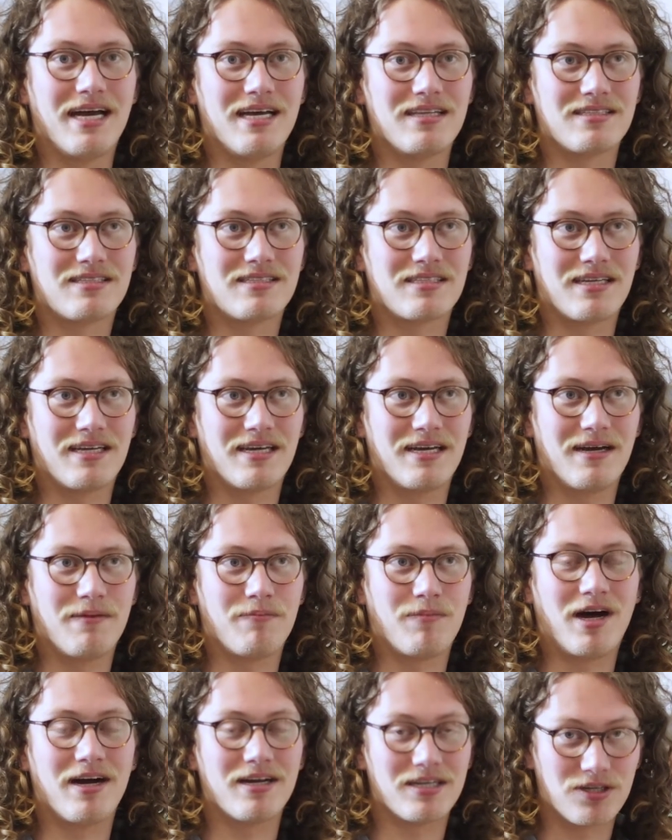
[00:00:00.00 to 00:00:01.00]
and
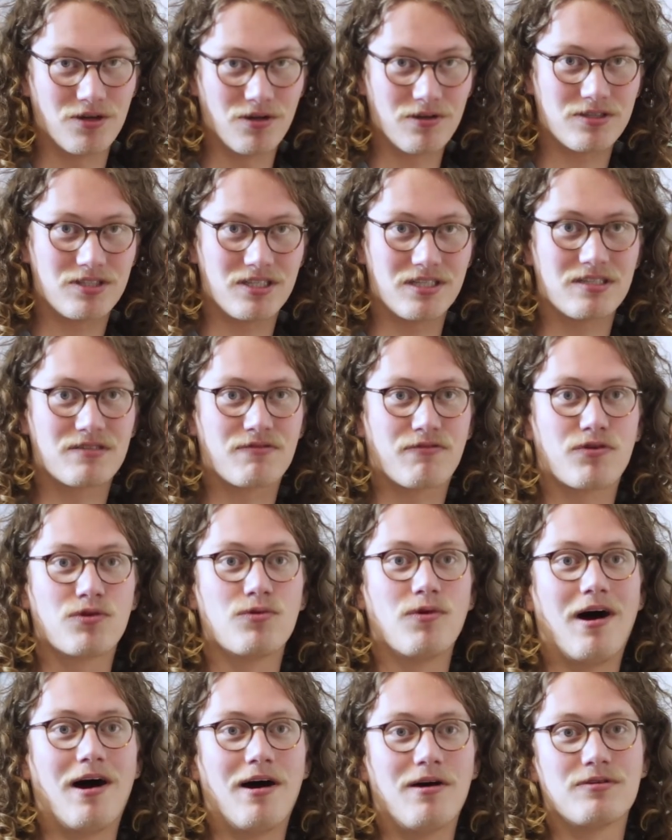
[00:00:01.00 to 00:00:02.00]
ideologies
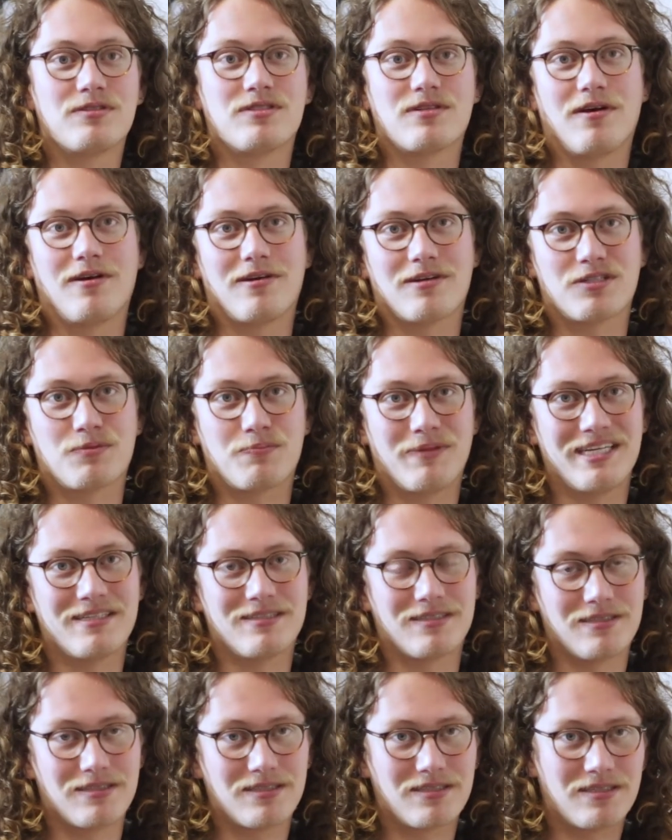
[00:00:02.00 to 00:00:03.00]
throughout our
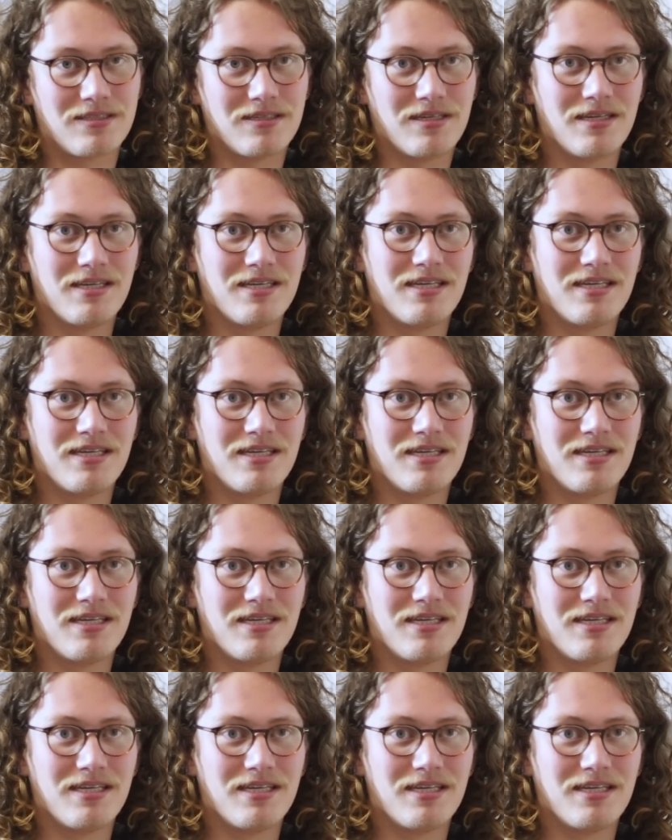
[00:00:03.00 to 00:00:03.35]
spaces.